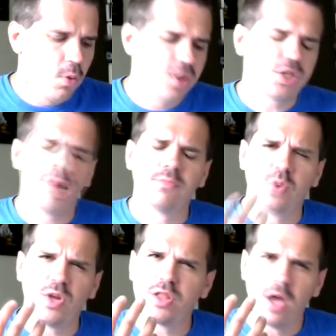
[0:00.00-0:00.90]
which comes
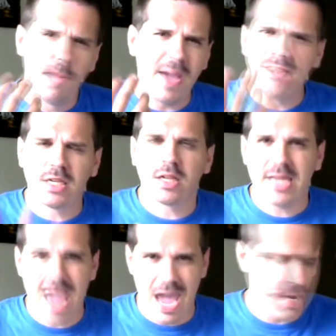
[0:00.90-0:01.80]
with
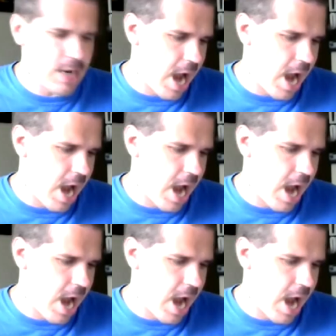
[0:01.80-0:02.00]
basically 8